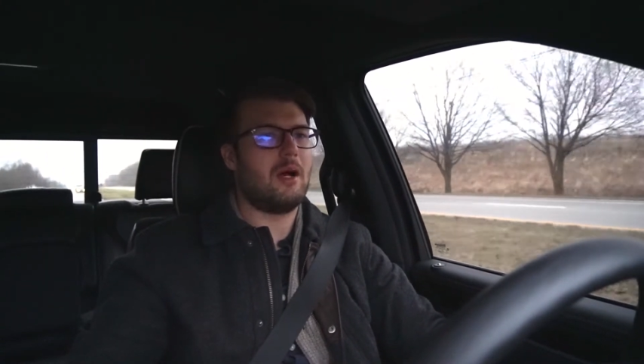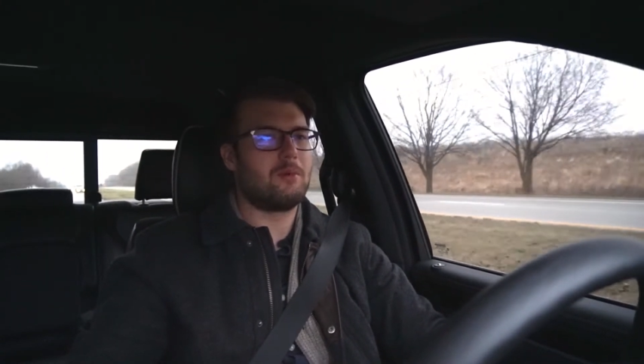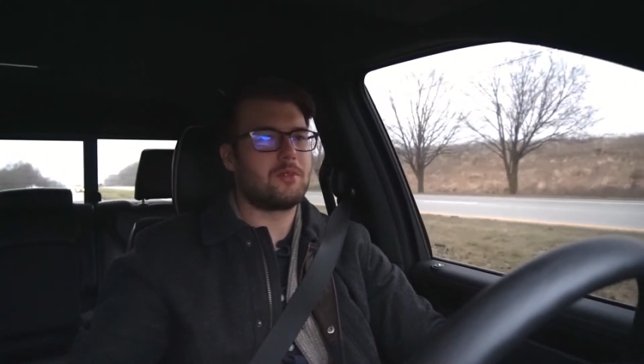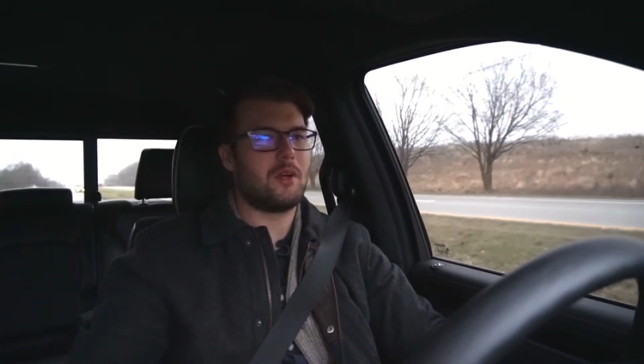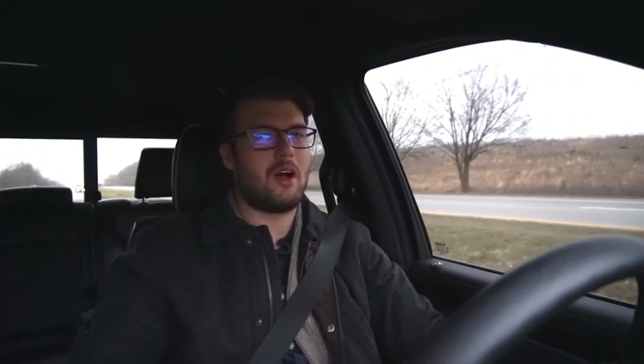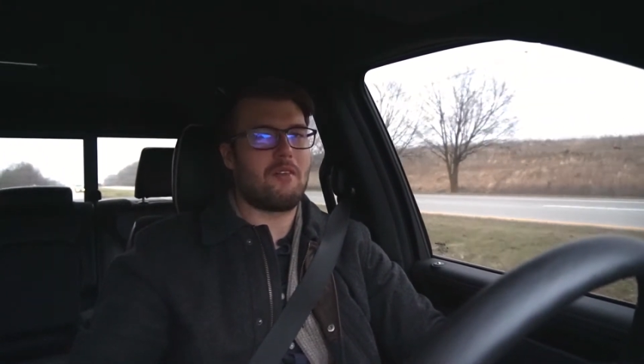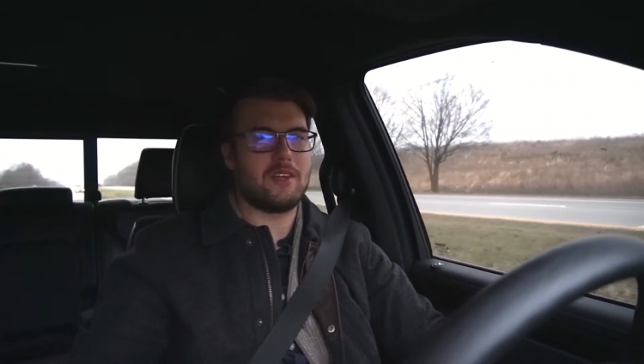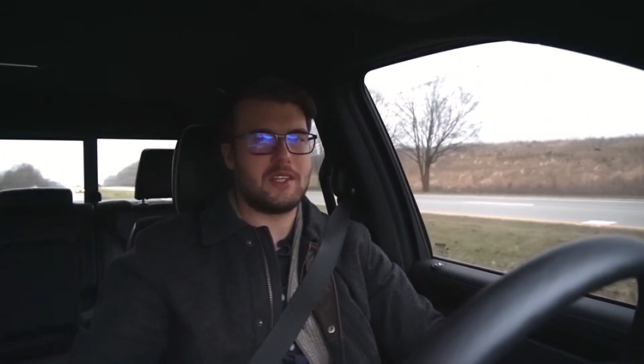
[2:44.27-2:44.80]

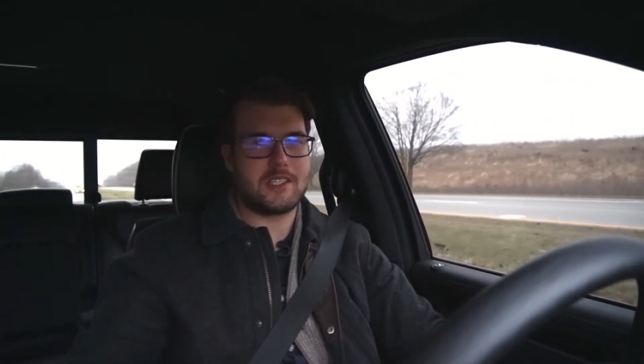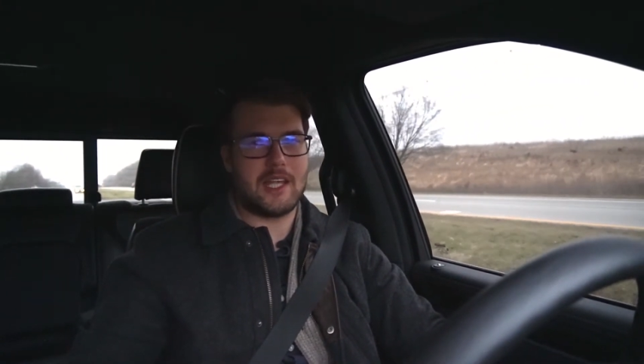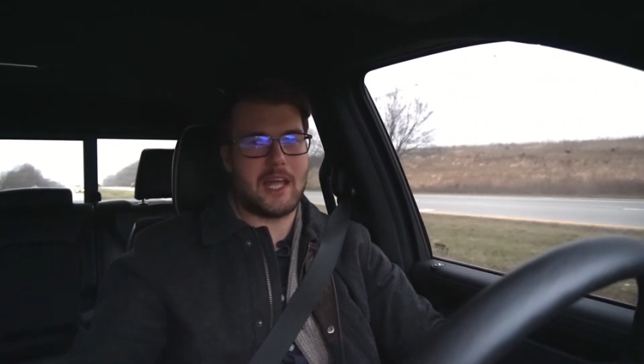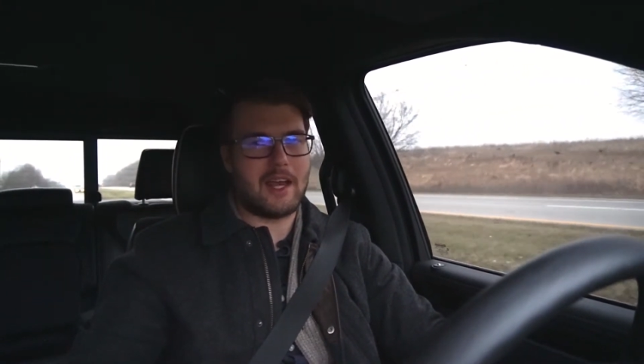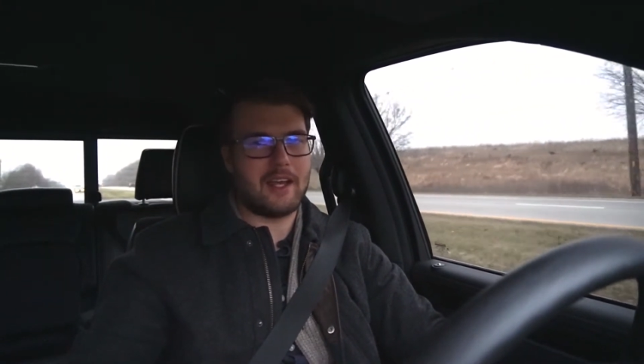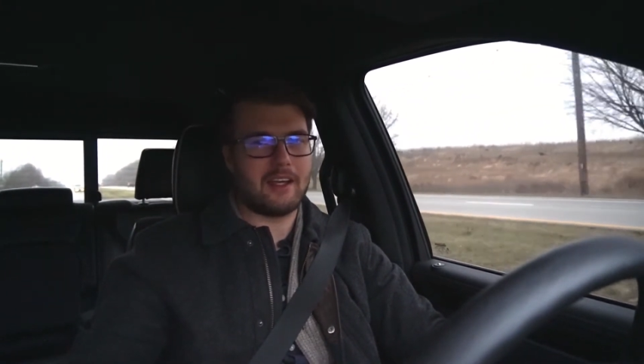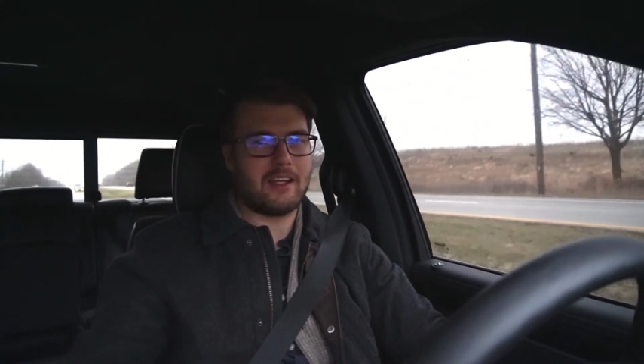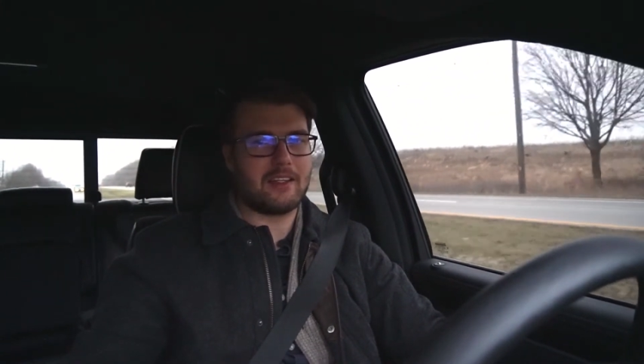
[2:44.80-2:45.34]
So obviously
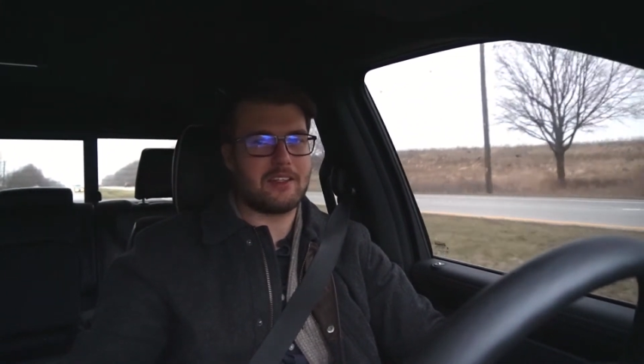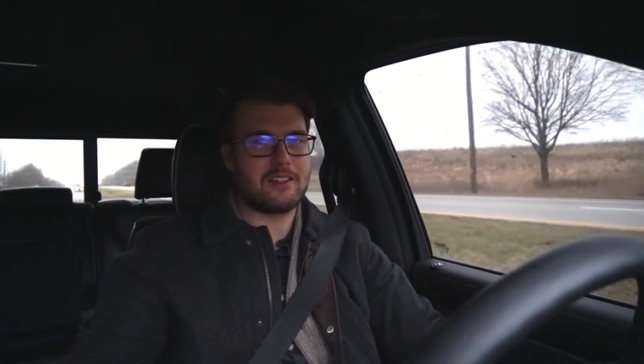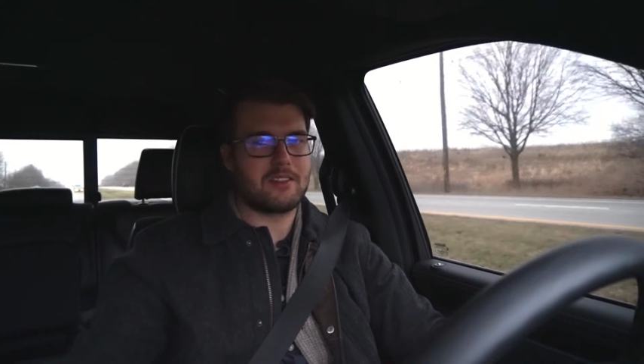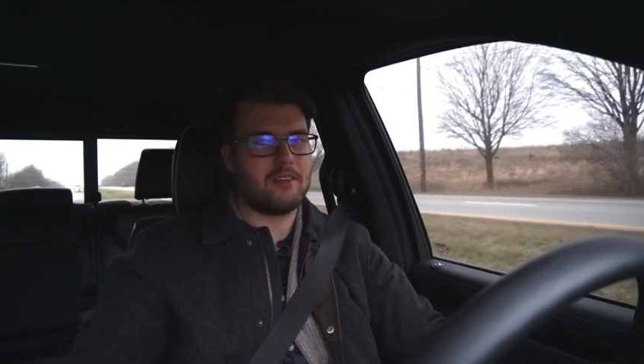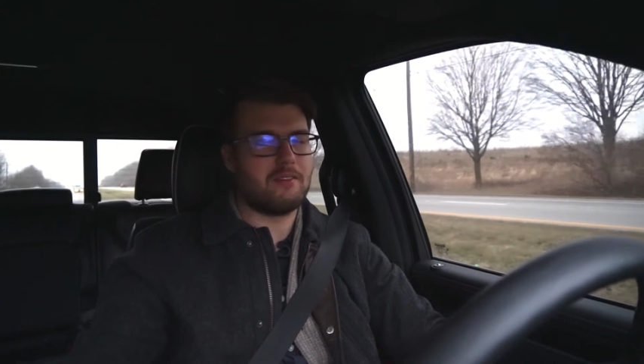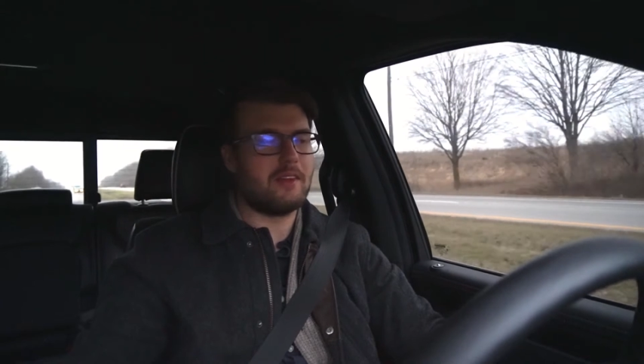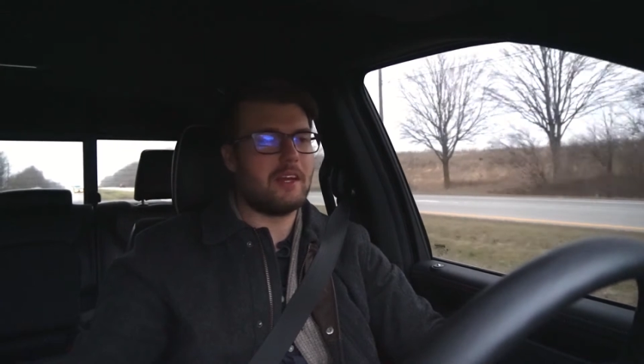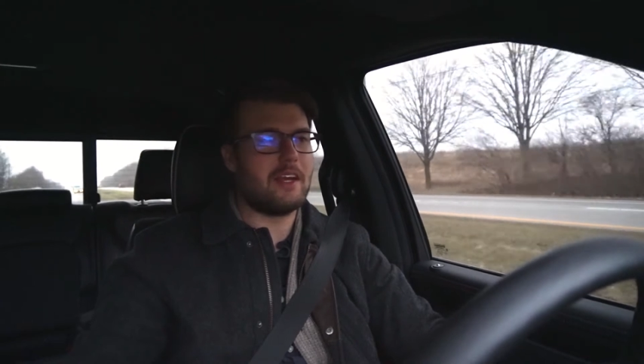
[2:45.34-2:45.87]
I didn't get this
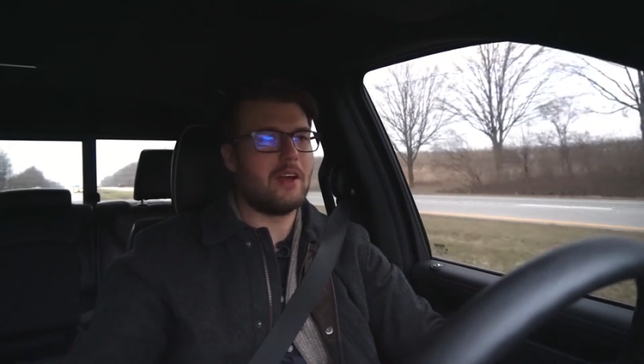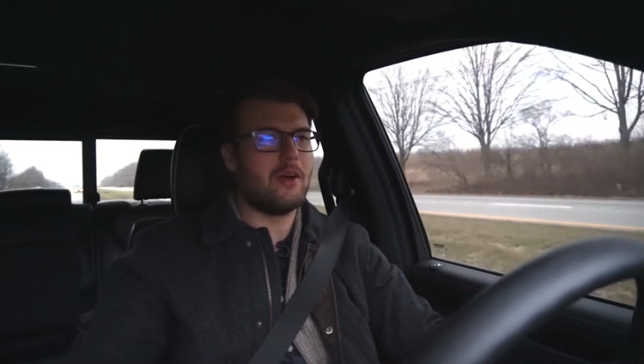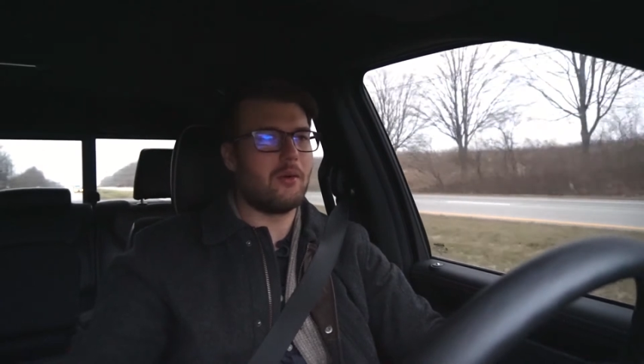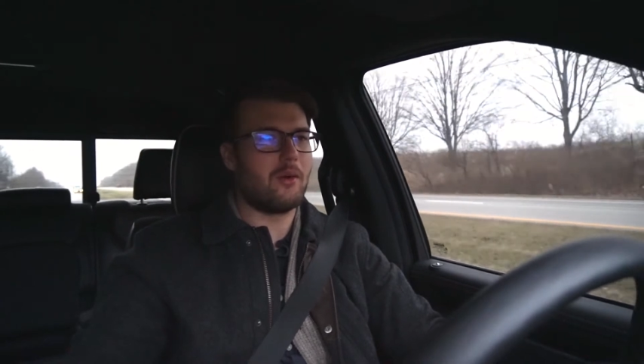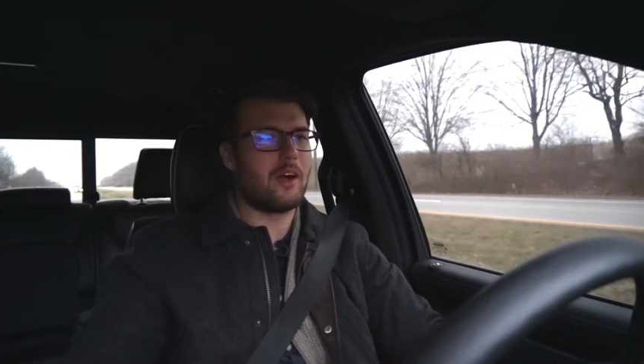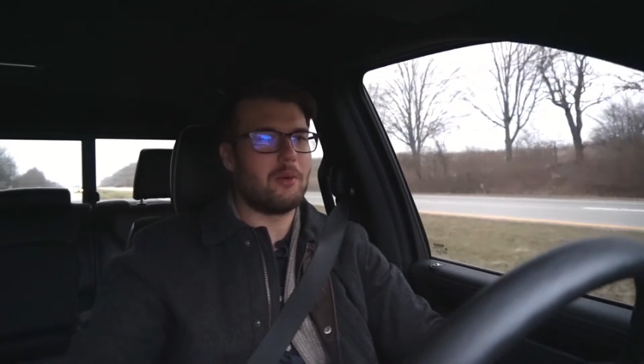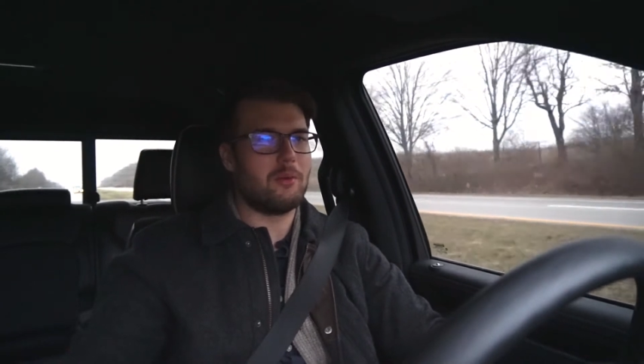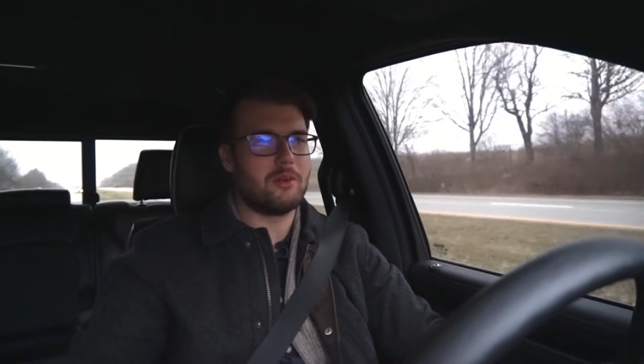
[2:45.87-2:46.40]
on video
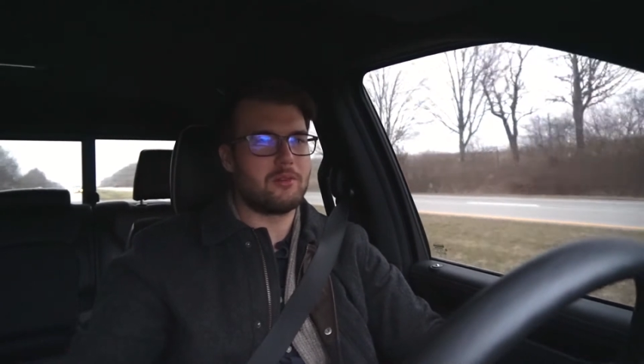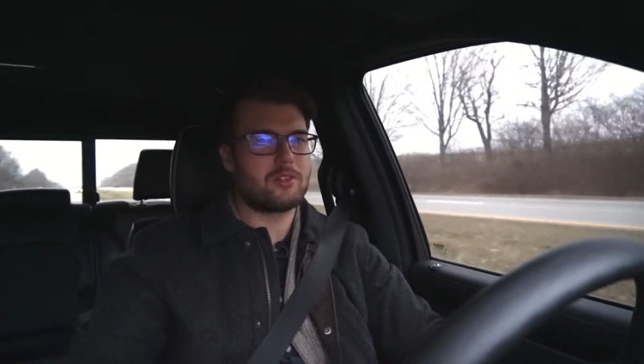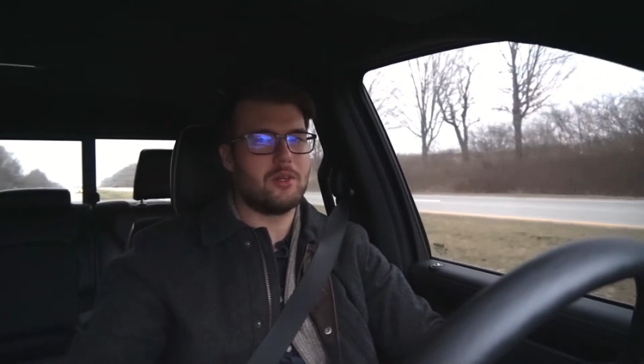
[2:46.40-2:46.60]
where I would have